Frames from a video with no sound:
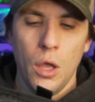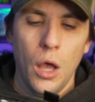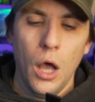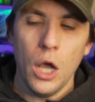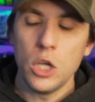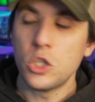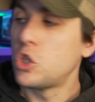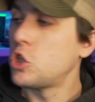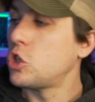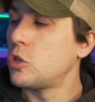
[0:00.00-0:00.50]

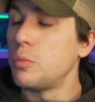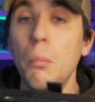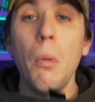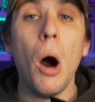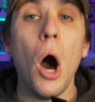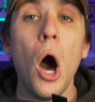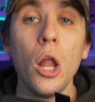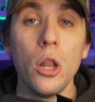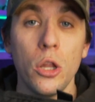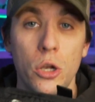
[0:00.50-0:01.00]
a
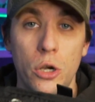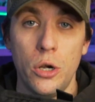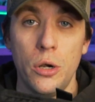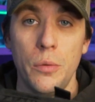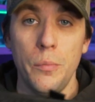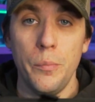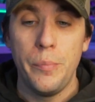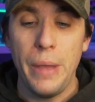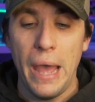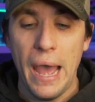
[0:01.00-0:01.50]
smaller
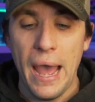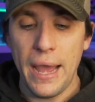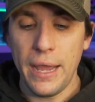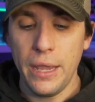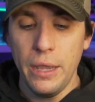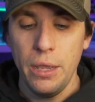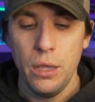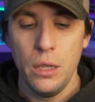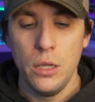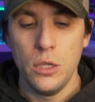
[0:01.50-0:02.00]
bag.
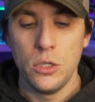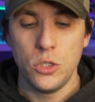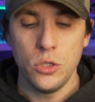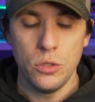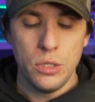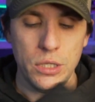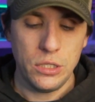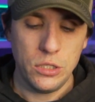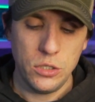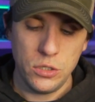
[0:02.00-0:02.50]
So
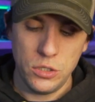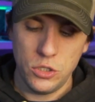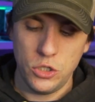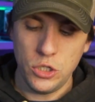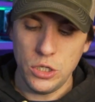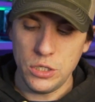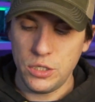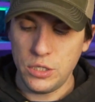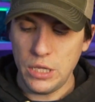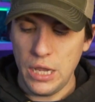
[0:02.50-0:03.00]
this is
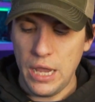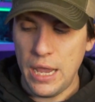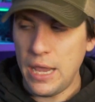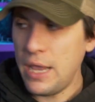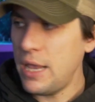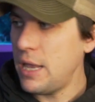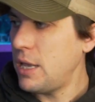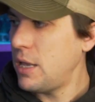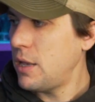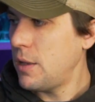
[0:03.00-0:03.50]
just
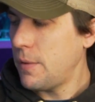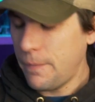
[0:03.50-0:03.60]
a